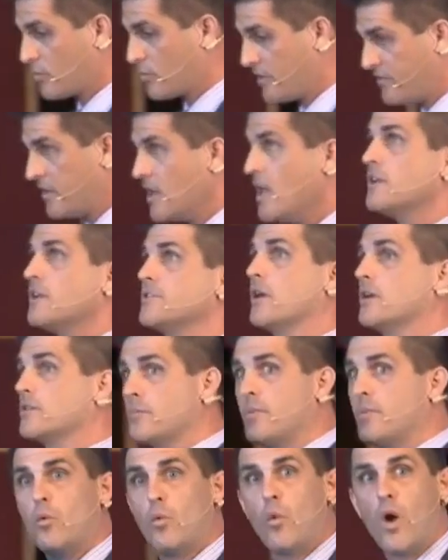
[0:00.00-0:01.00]
and we've talked
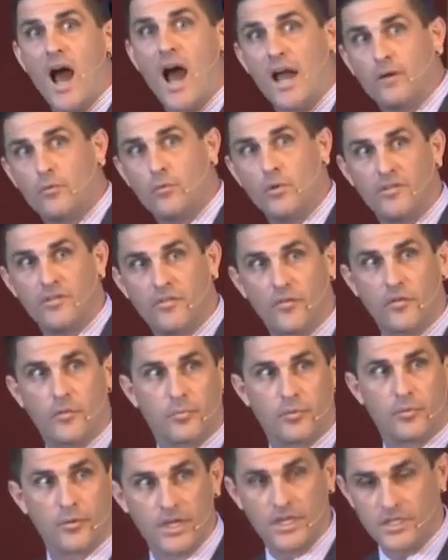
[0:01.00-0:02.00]
about why we've
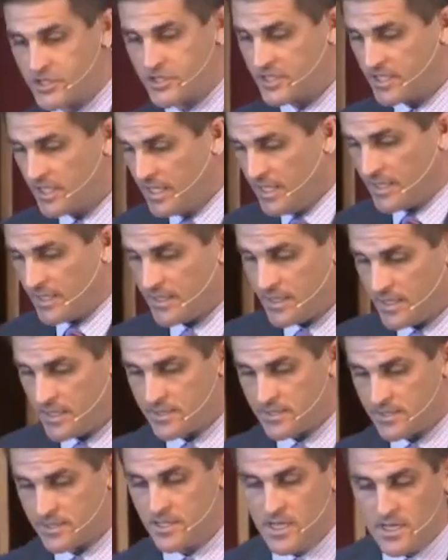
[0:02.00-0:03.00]
preached
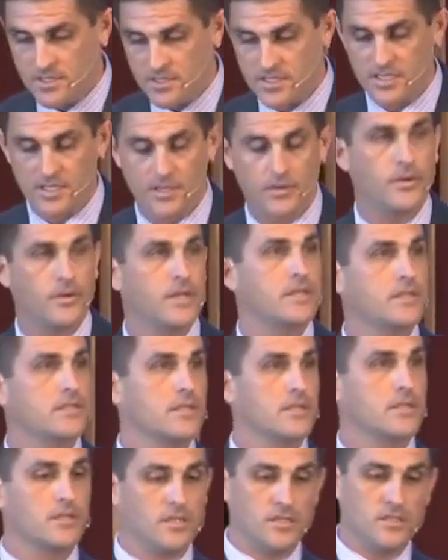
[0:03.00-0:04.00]
this series,
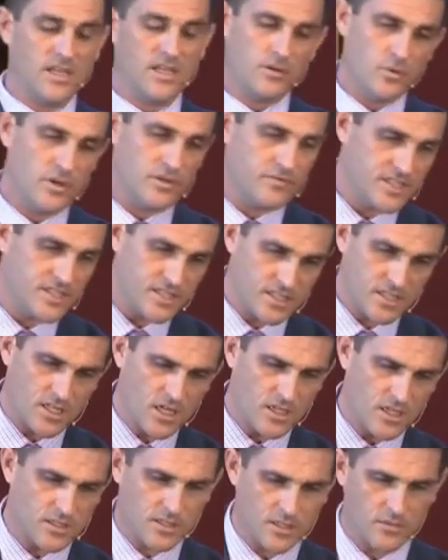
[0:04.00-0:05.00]
and, and now we've
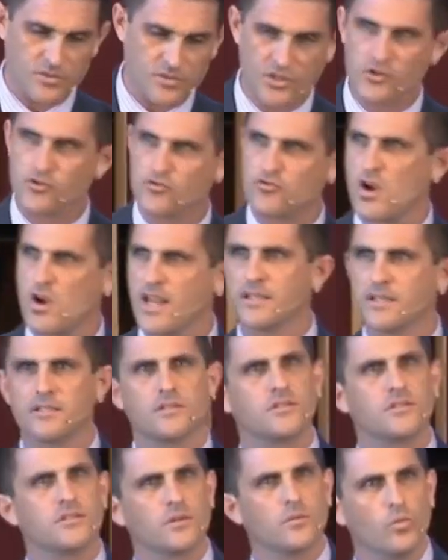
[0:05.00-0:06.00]
discussed some strengths
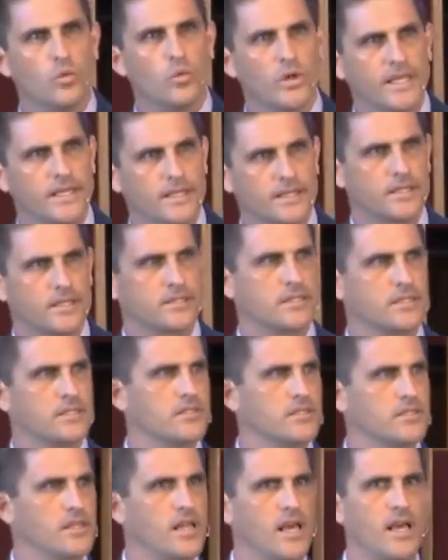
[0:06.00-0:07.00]
and some
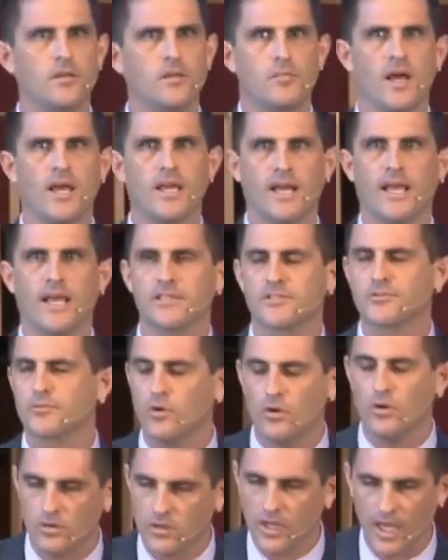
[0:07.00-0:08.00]
weaknesses. And now you might ask,
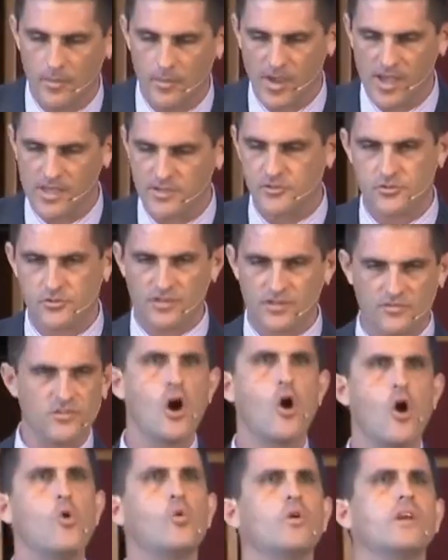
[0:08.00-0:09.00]
well, okay, Pastor Jeff,
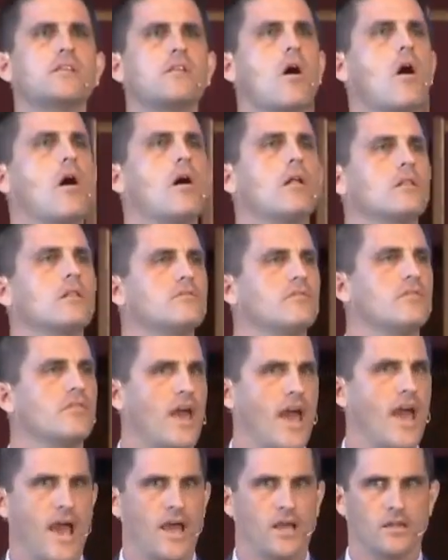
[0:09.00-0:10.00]
knowing all of
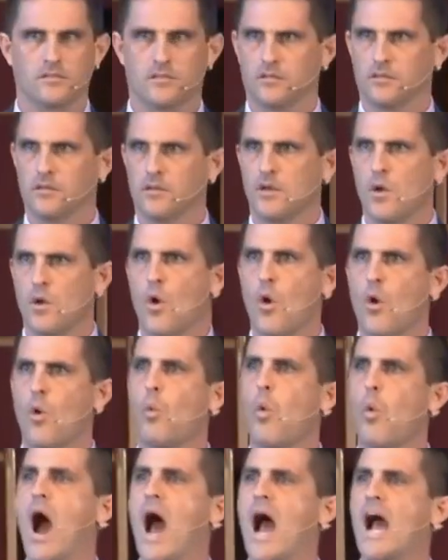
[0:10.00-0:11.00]
that,
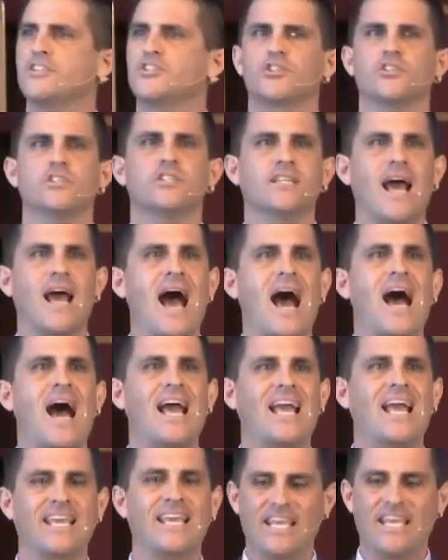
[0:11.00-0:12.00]
why should I